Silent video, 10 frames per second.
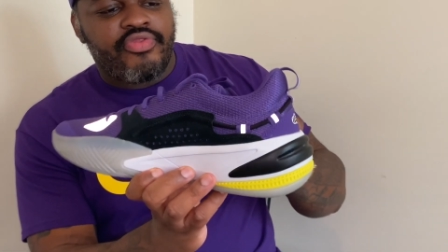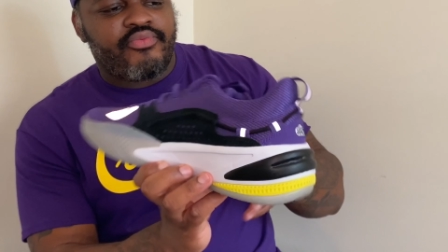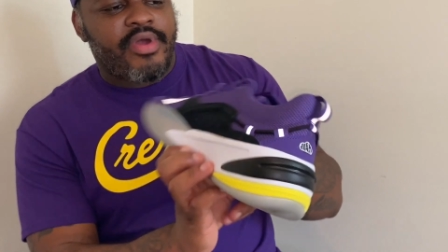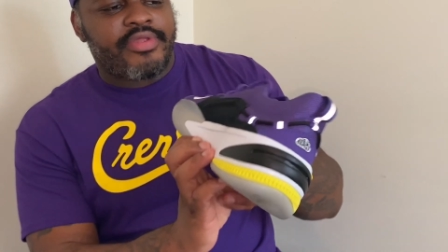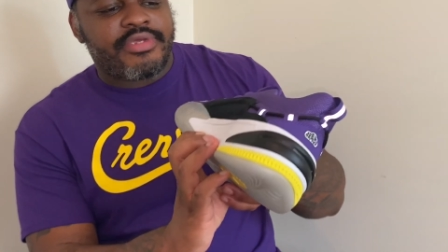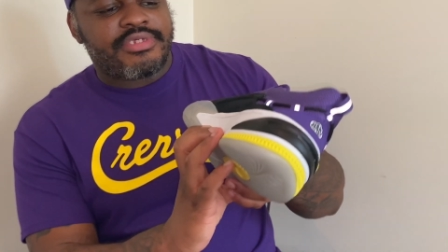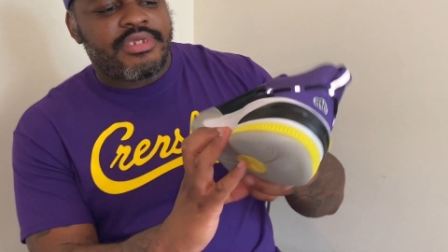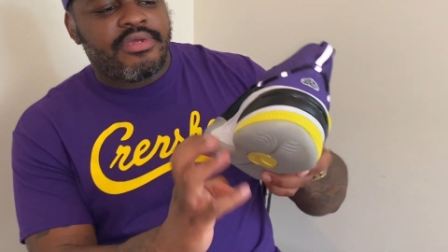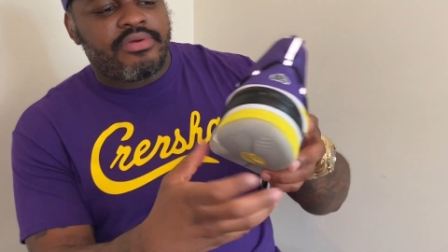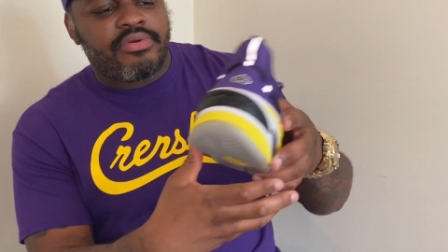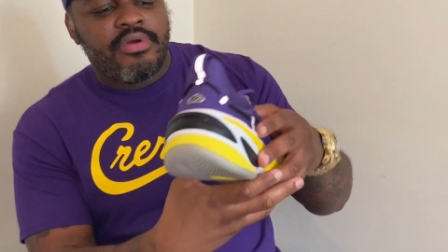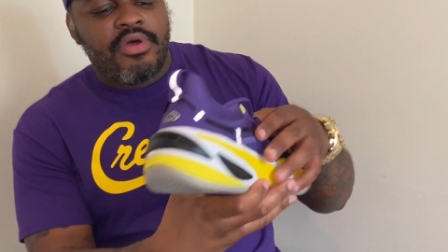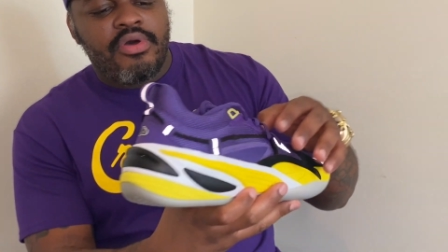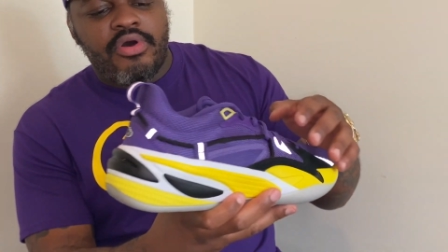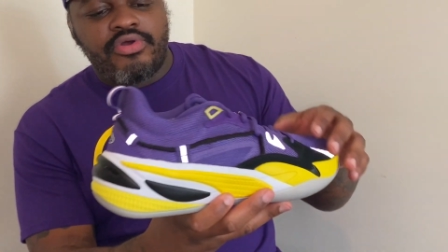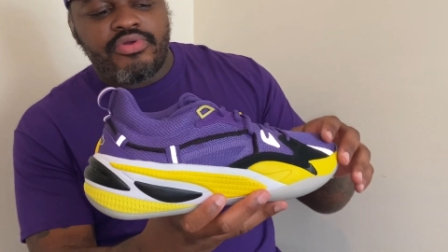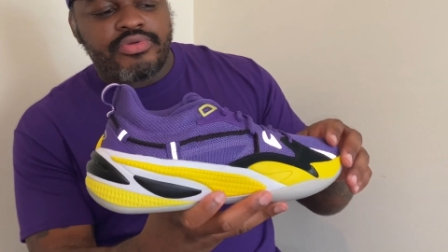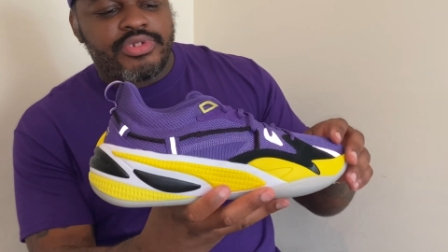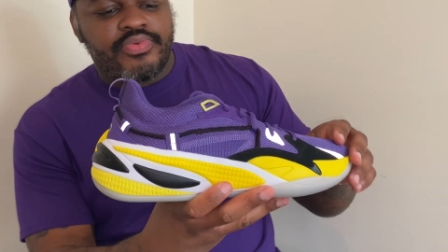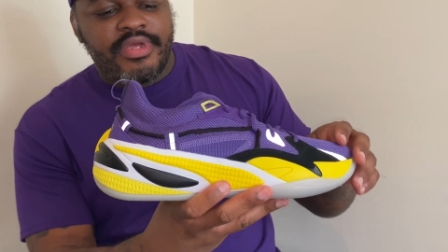throughout the sneaker on those
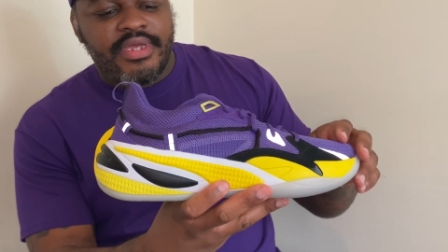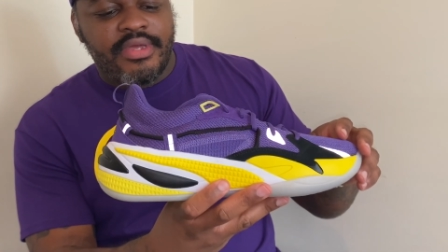three,